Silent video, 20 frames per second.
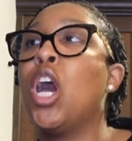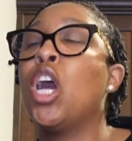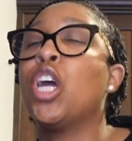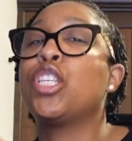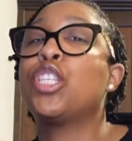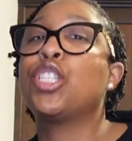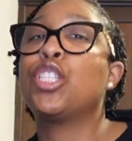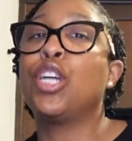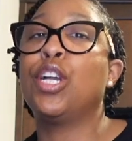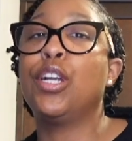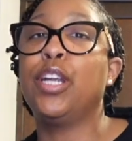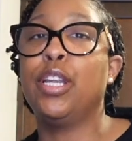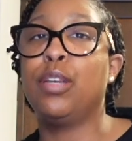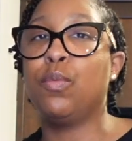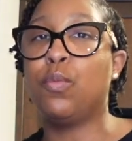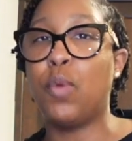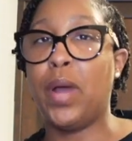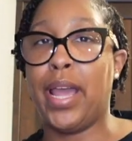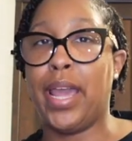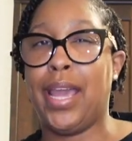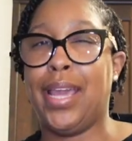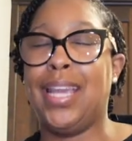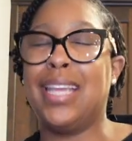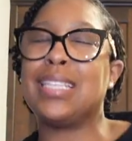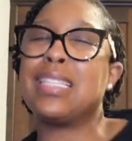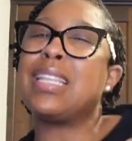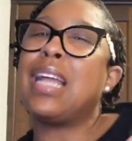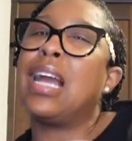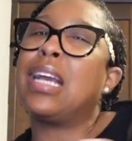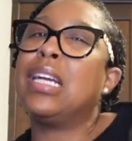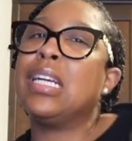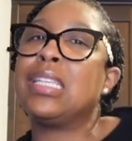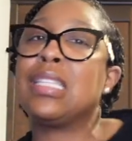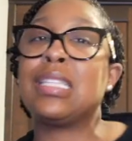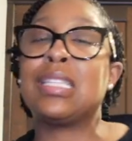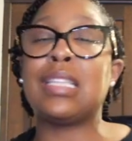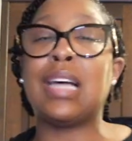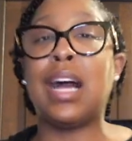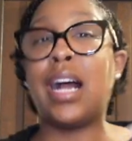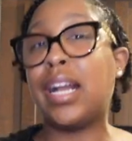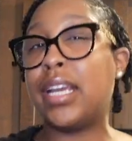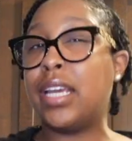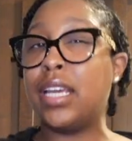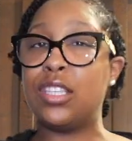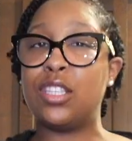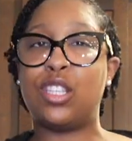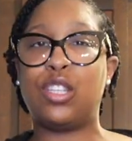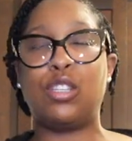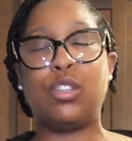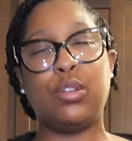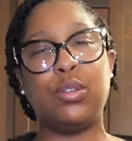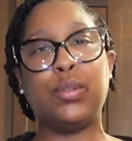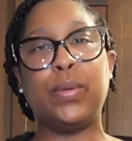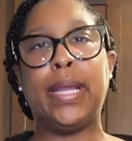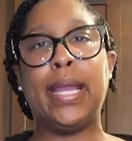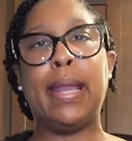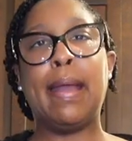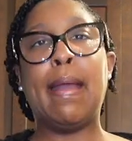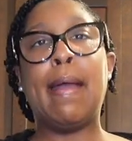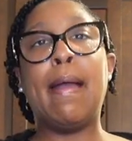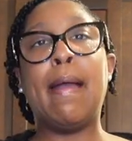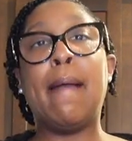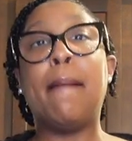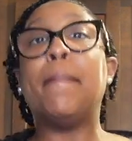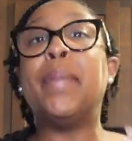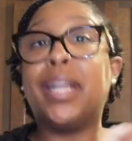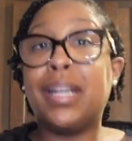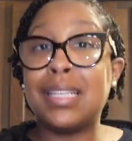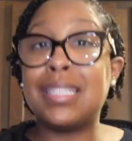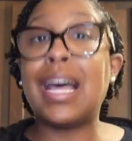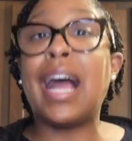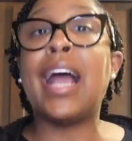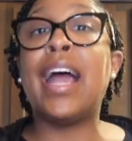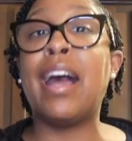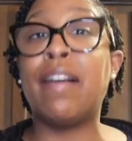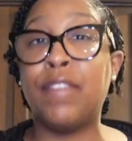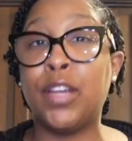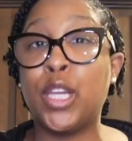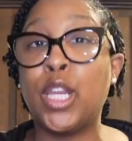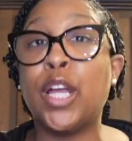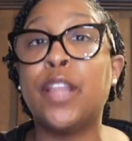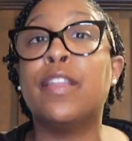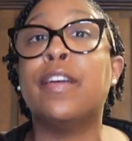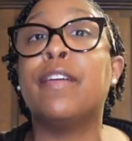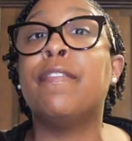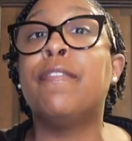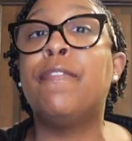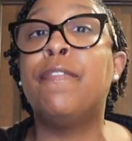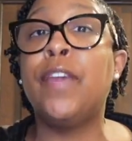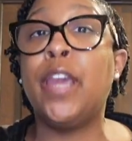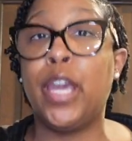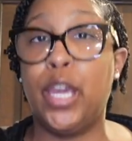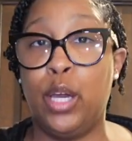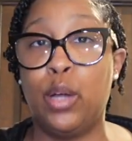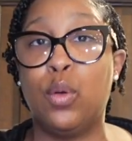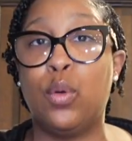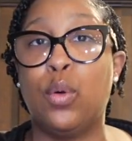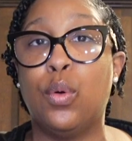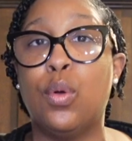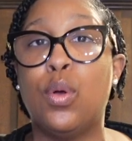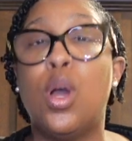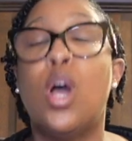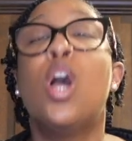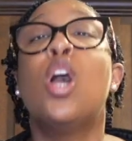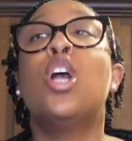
a certain way. It's like a science to it because I have another vehicle.